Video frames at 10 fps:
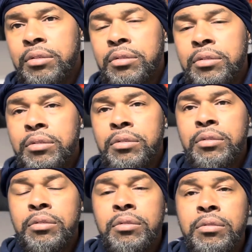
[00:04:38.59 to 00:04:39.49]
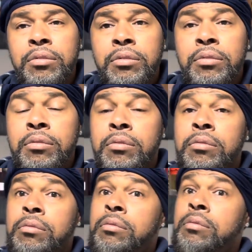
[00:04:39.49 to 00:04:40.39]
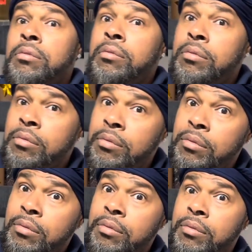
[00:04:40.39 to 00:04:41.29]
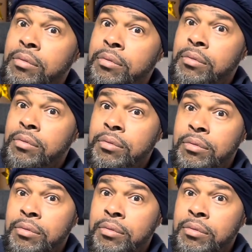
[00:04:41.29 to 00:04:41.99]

(silence)